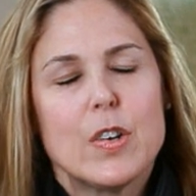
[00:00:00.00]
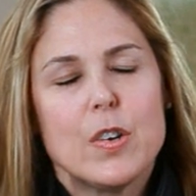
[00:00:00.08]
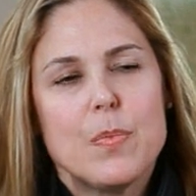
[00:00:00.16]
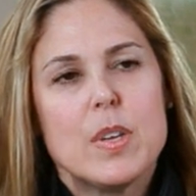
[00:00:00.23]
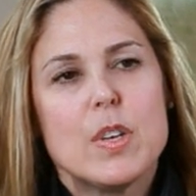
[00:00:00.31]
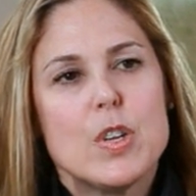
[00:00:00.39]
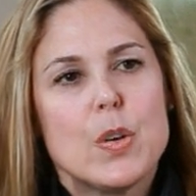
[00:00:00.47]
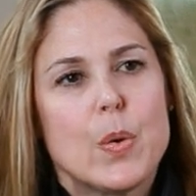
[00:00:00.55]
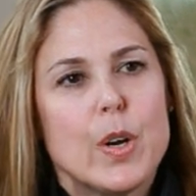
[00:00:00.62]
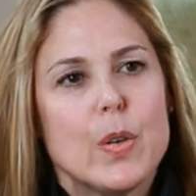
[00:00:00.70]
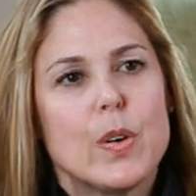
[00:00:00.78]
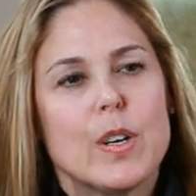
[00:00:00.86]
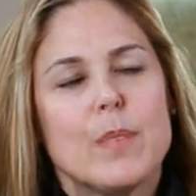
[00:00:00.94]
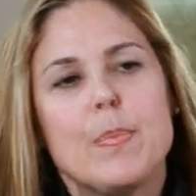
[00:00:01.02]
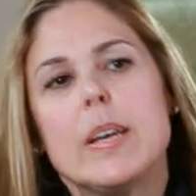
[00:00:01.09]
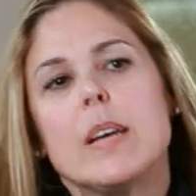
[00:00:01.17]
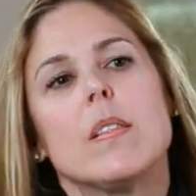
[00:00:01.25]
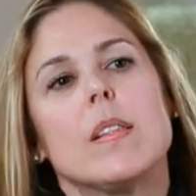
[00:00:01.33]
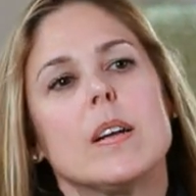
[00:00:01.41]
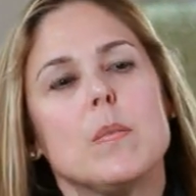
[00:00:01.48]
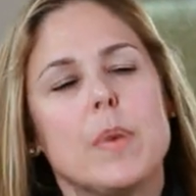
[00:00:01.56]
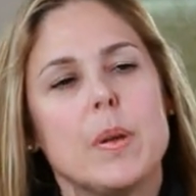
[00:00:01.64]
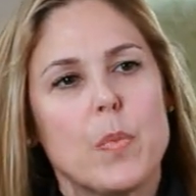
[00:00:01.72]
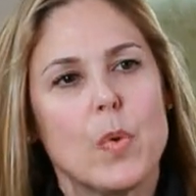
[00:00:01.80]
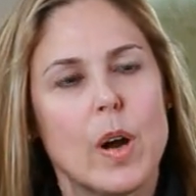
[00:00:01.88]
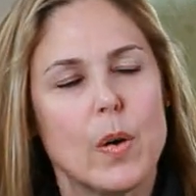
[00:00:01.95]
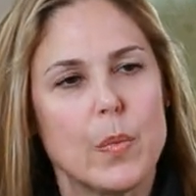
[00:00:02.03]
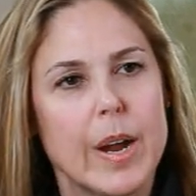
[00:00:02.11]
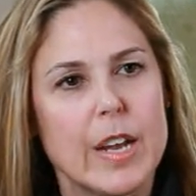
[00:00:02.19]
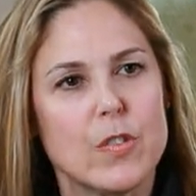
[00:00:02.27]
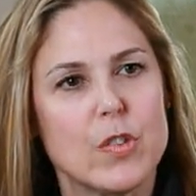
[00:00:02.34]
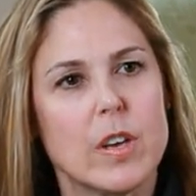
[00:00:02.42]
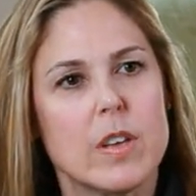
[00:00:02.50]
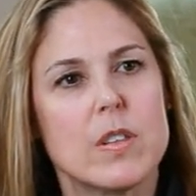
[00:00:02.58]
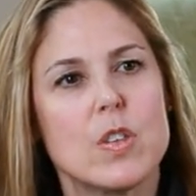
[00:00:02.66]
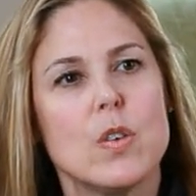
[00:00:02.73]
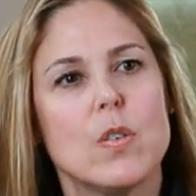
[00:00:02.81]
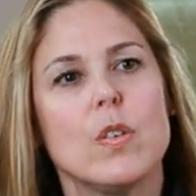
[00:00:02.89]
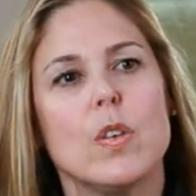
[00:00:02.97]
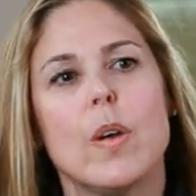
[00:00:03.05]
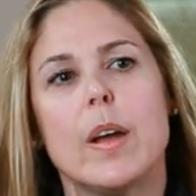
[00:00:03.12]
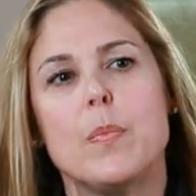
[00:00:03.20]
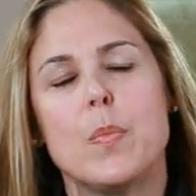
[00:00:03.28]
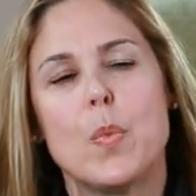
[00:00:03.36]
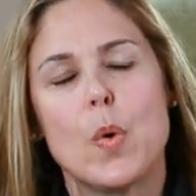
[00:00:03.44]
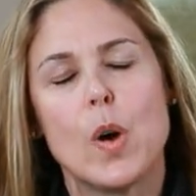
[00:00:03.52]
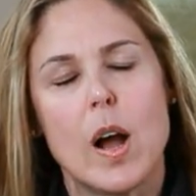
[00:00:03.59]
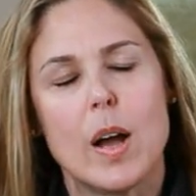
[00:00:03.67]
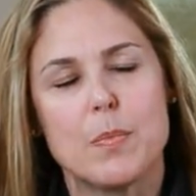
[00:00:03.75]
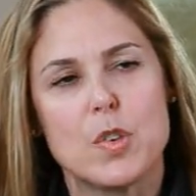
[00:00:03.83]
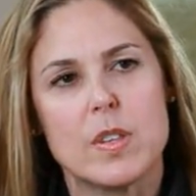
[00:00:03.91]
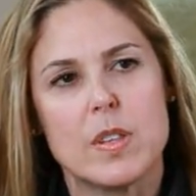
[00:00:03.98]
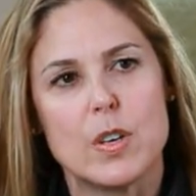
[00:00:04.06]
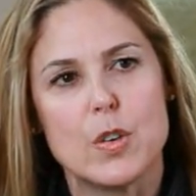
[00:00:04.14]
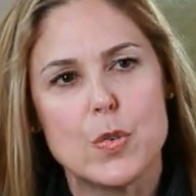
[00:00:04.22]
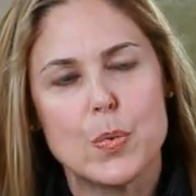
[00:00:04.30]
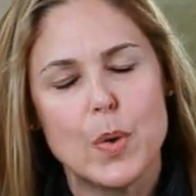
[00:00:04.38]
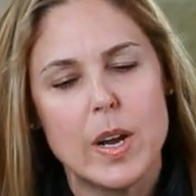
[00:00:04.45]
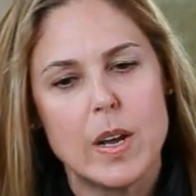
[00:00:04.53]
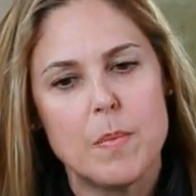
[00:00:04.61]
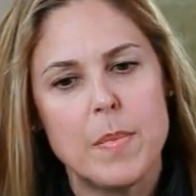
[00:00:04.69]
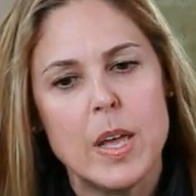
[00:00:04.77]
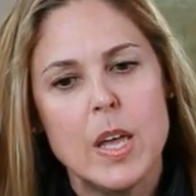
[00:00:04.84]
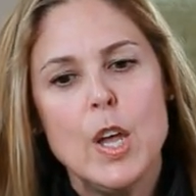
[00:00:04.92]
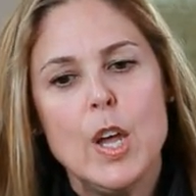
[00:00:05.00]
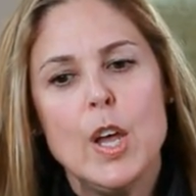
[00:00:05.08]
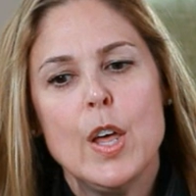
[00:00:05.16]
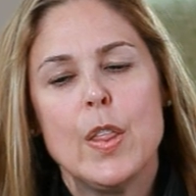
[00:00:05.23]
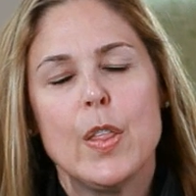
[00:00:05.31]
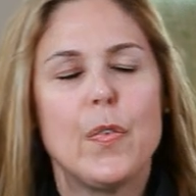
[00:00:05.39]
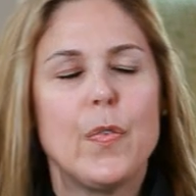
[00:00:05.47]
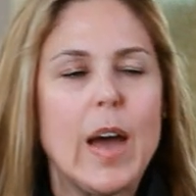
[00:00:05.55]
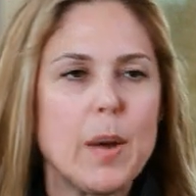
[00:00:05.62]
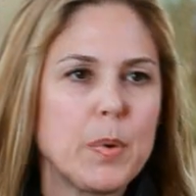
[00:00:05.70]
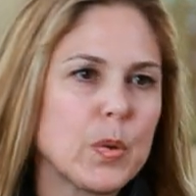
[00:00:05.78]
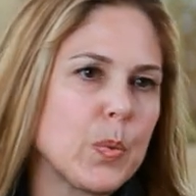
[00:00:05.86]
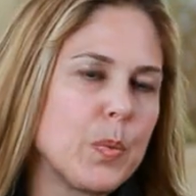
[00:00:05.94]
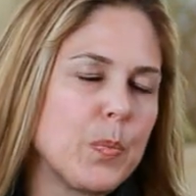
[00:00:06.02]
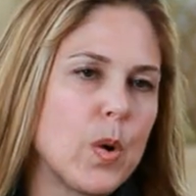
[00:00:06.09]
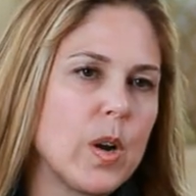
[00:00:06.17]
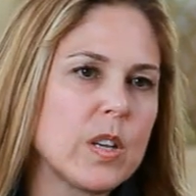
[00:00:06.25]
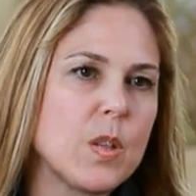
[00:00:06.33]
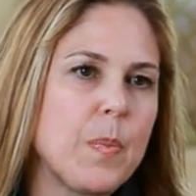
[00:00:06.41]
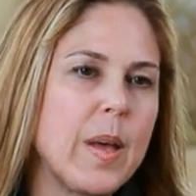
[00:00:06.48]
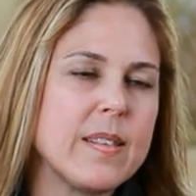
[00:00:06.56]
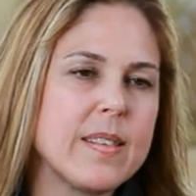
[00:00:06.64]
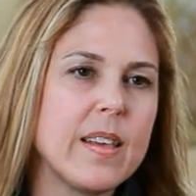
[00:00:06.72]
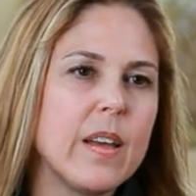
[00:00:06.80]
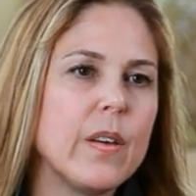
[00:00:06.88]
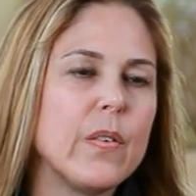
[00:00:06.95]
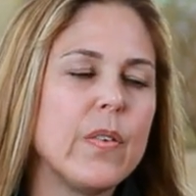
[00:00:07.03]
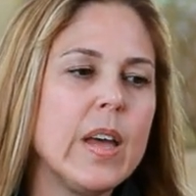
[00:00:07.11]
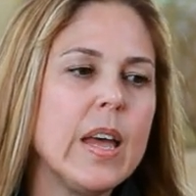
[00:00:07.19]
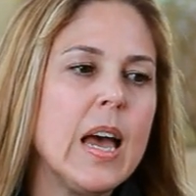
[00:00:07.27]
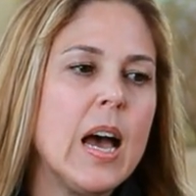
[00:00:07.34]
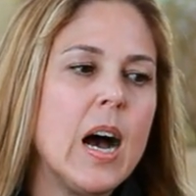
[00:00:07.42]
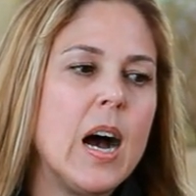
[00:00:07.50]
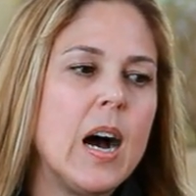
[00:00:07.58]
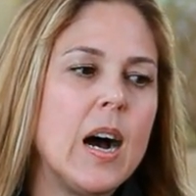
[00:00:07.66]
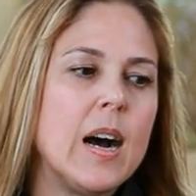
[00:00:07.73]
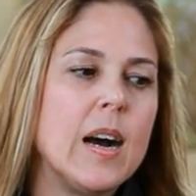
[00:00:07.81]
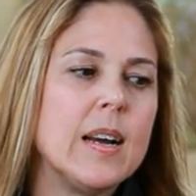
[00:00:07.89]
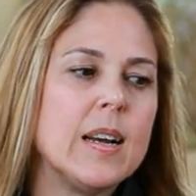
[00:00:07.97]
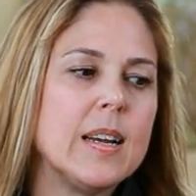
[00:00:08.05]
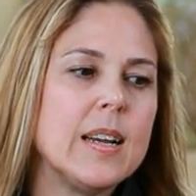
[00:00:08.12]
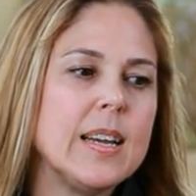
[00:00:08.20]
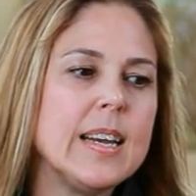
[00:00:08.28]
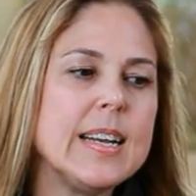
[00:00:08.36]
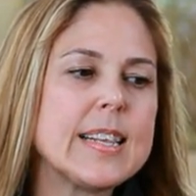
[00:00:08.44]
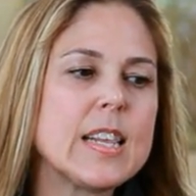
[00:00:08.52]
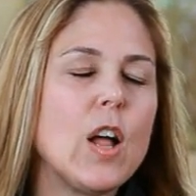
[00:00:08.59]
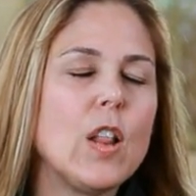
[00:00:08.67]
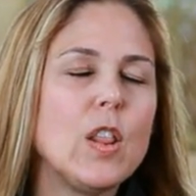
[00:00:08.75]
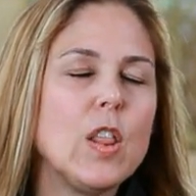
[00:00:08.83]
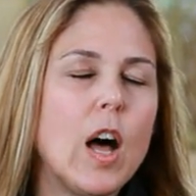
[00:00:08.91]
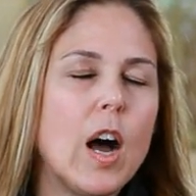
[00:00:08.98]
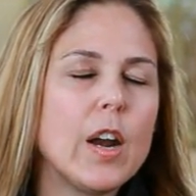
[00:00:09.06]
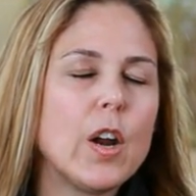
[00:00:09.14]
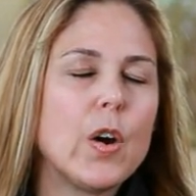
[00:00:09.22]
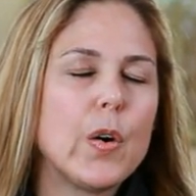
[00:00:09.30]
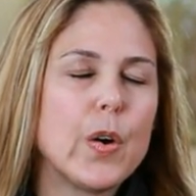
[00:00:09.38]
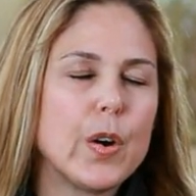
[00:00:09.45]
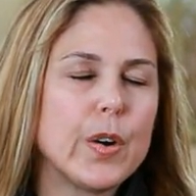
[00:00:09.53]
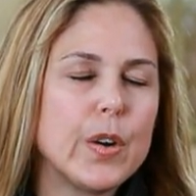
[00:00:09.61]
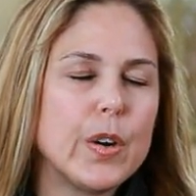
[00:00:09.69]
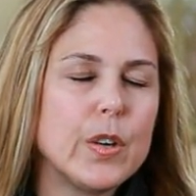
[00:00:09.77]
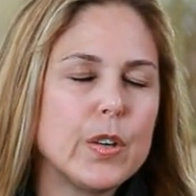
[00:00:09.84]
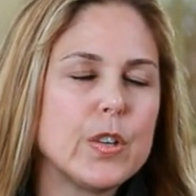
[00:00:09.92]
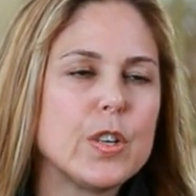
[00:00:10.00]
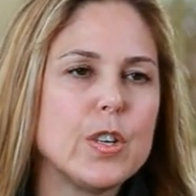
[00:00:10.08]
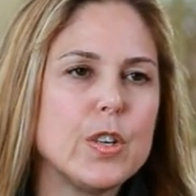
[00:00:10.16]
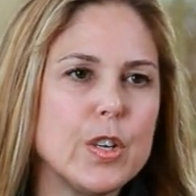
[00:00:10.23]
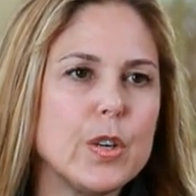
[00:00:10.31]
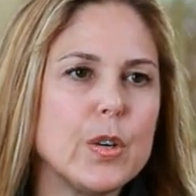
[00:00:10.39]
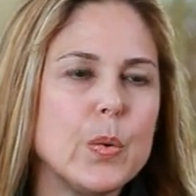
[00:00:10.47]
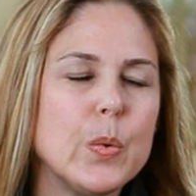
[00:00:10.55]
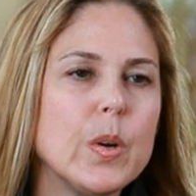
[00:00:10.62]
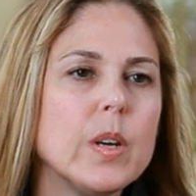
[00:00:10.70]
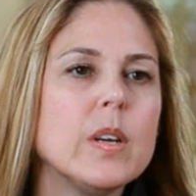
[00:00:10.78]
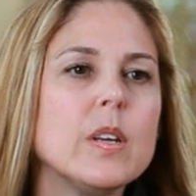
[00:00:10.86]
terms of Dior, you could be a little bit more outrageous. You had more options in trim. The fabrics were more expensive. It's a lot harder to do